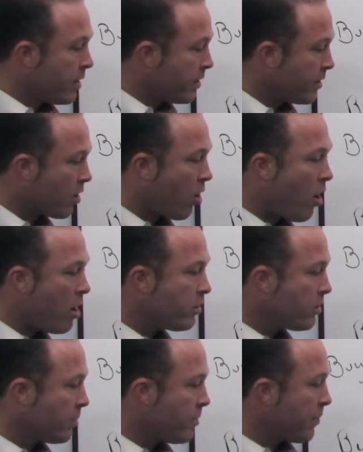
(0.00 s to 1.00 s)
The
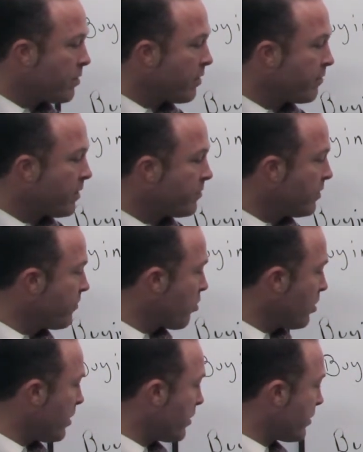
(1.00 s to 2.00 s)
cost, remember,
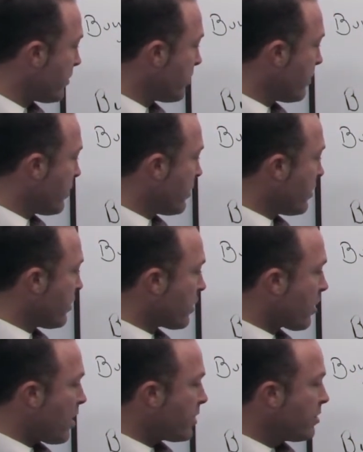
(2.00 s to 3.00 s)
$5,400. The
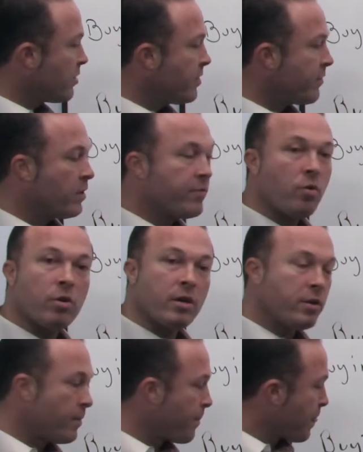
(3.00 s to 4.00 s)
cost is
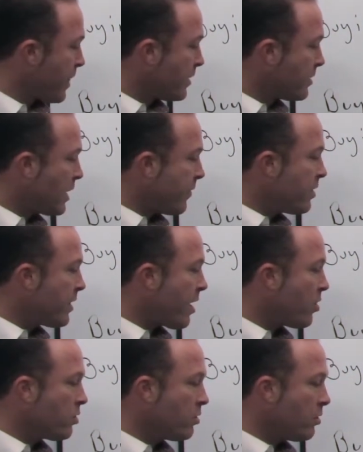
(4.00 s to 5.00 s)
$5,400.
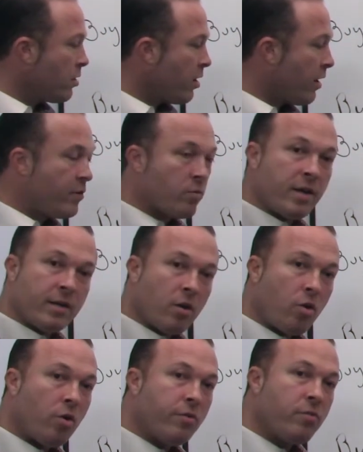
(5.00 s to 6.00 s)
$7,000 if you rent out
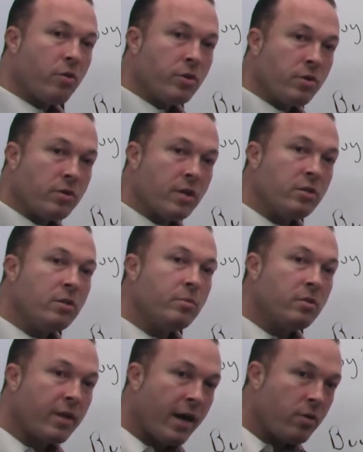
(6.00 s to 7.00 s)
all 4 units and you
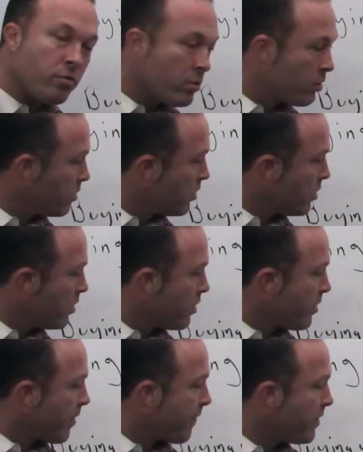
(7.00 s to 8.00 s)
moved out.
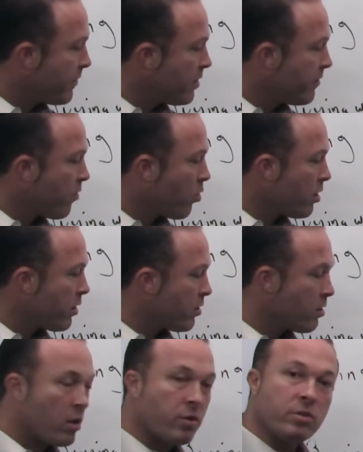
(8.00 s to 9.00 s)

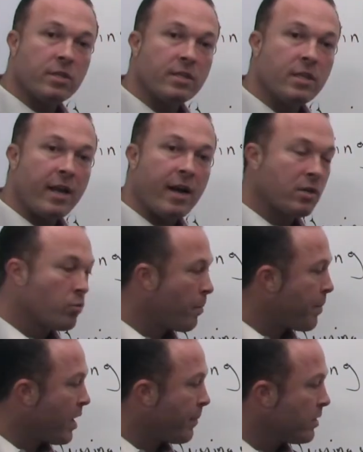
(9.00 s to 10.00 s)
$5,400 is the actual
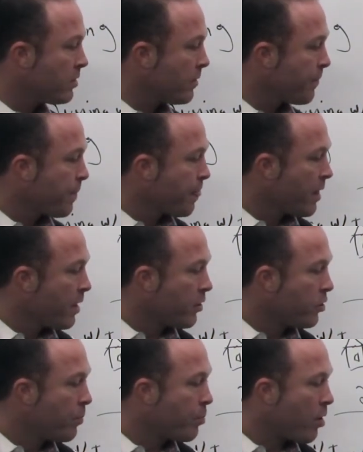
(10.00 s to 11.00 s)
payments.
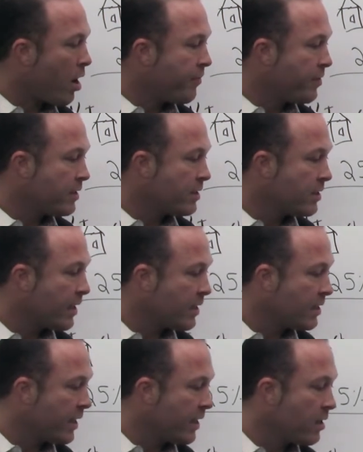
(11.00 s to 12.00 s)
You profit
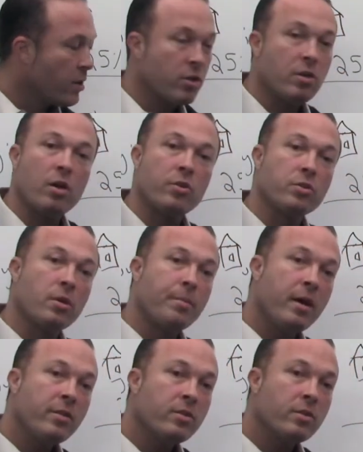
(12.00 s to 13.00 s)
$1,600 a
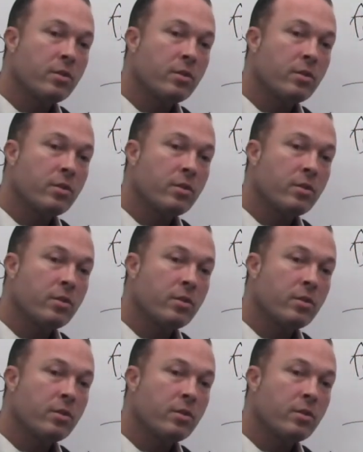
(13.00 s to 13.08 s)
month.